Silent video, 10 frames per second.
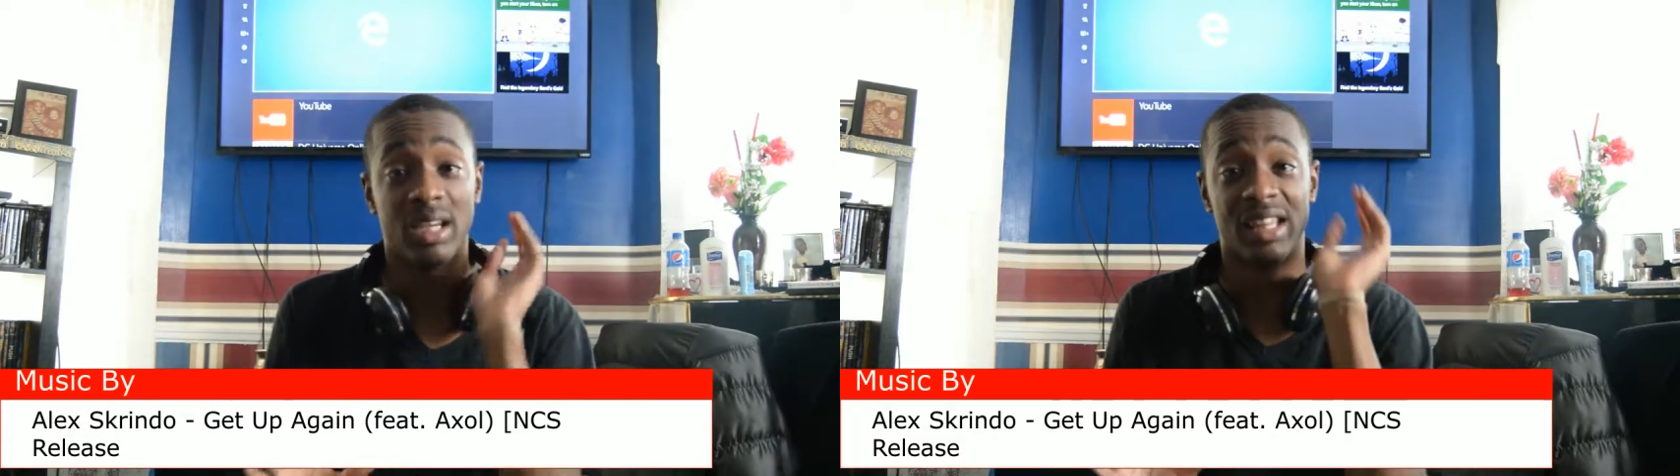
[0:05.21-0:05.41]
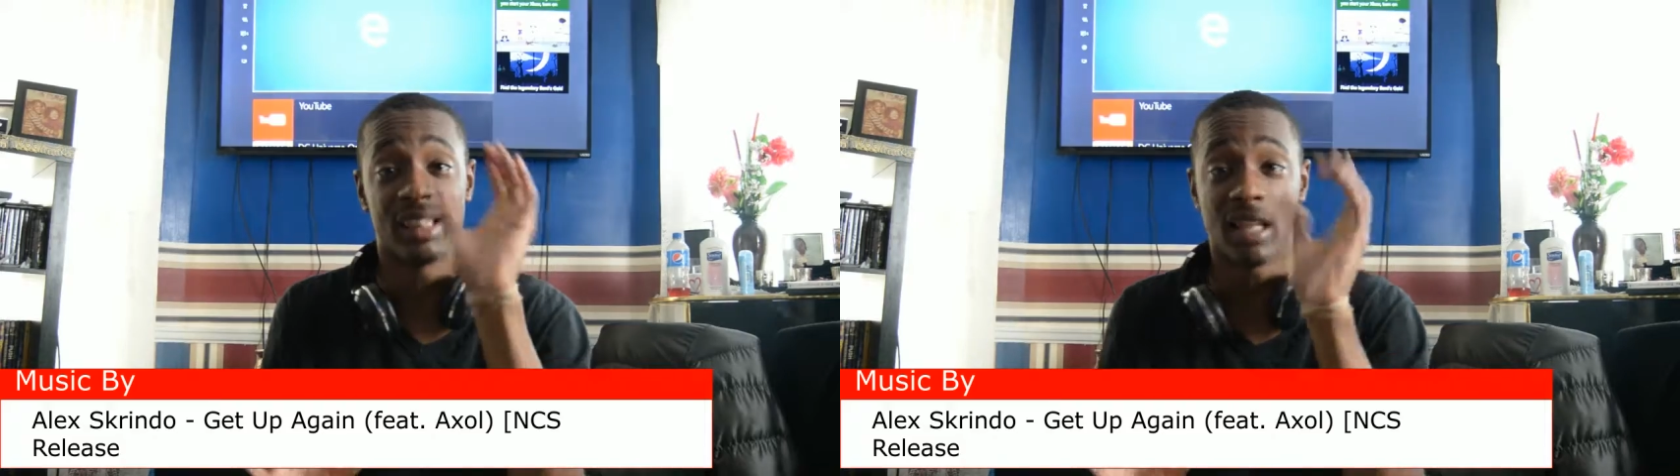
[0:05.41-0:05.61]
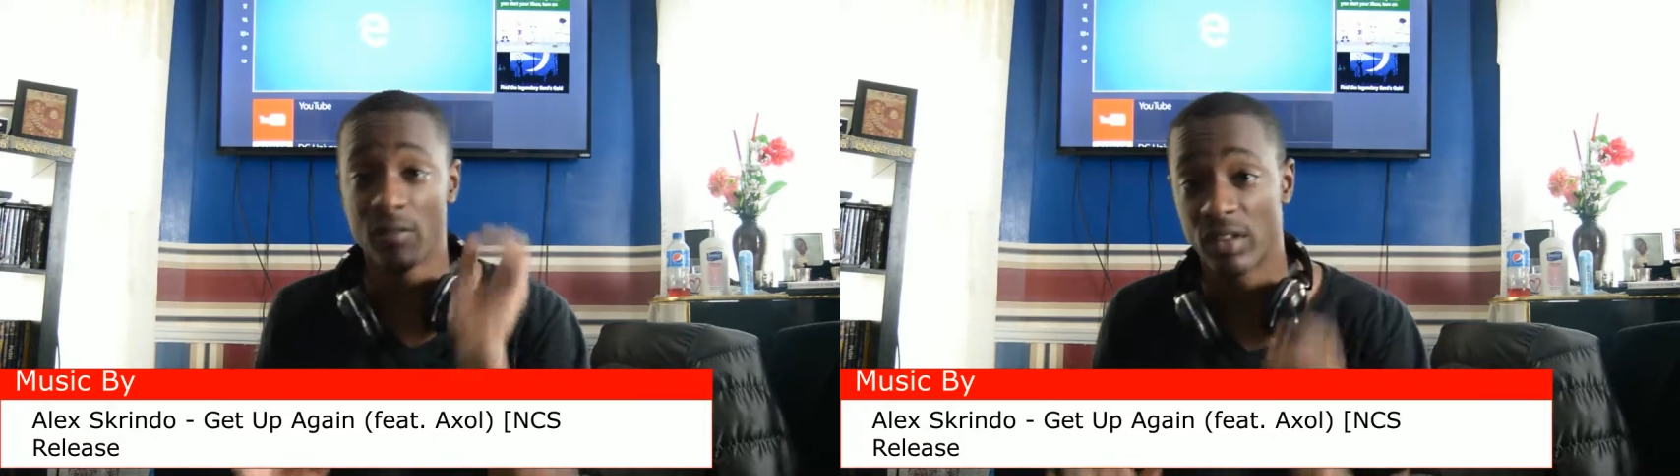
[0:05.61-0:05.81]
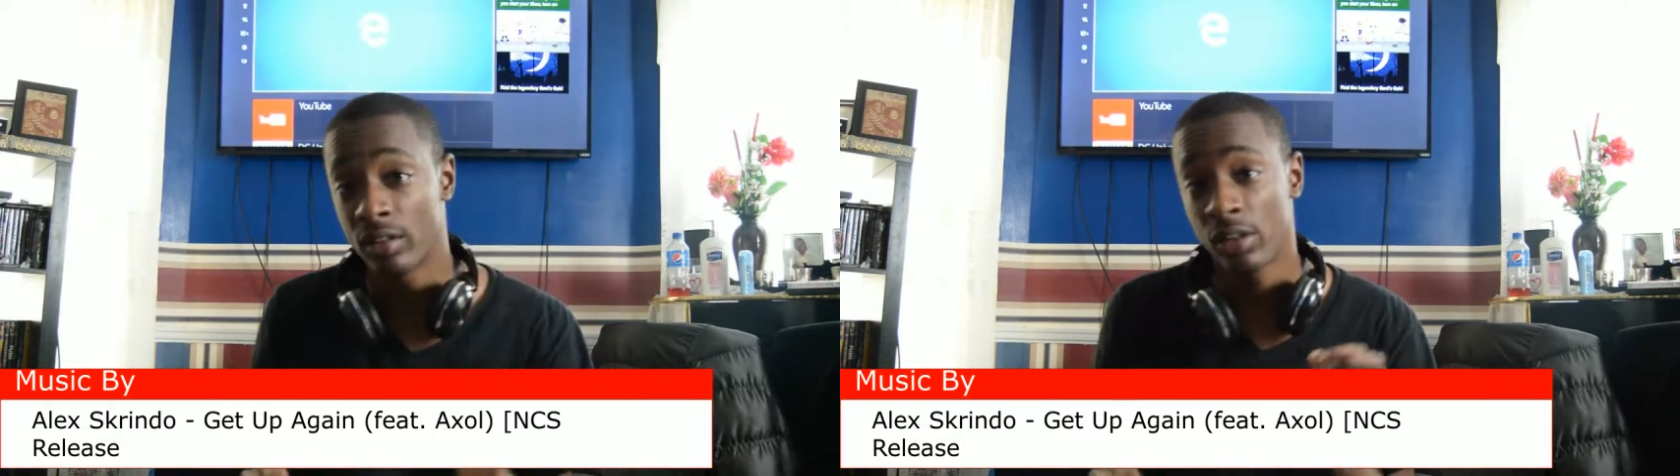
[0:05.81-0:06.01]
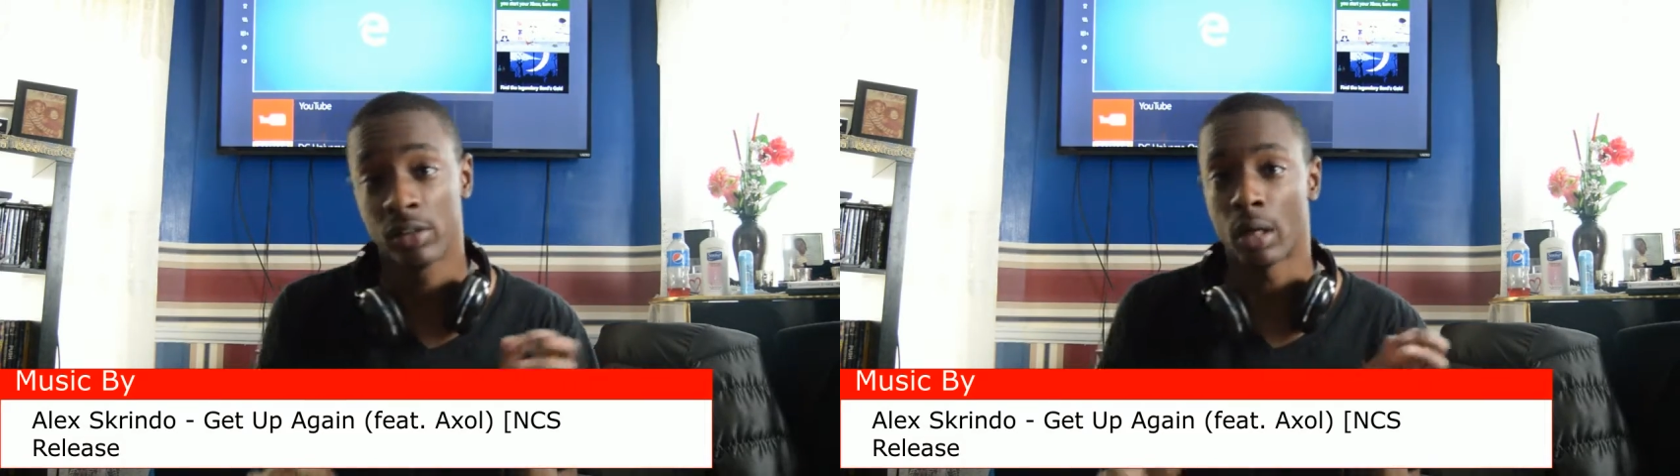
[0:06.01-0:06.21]
but it's
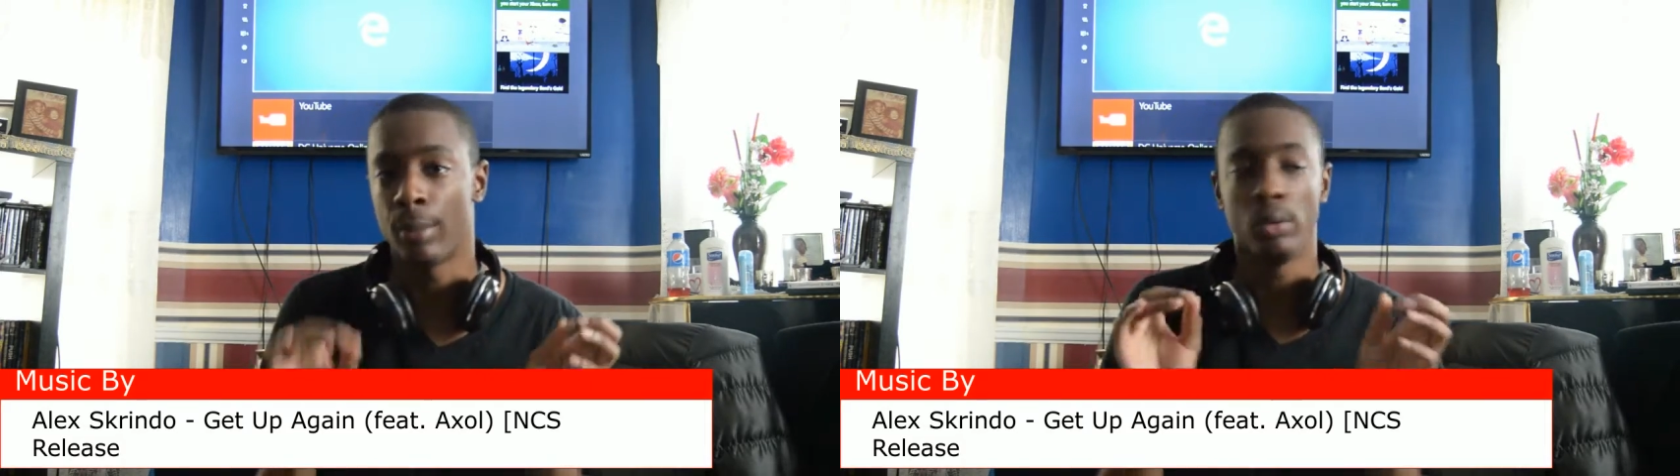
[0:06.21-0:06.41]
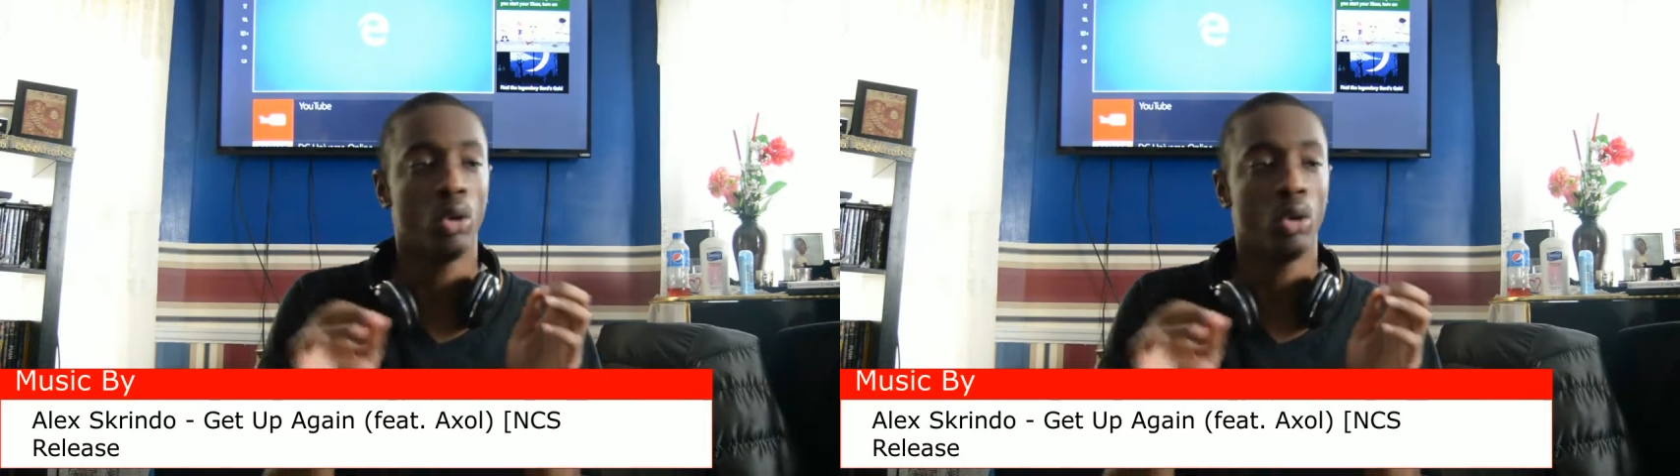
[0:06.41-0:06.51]
different this time.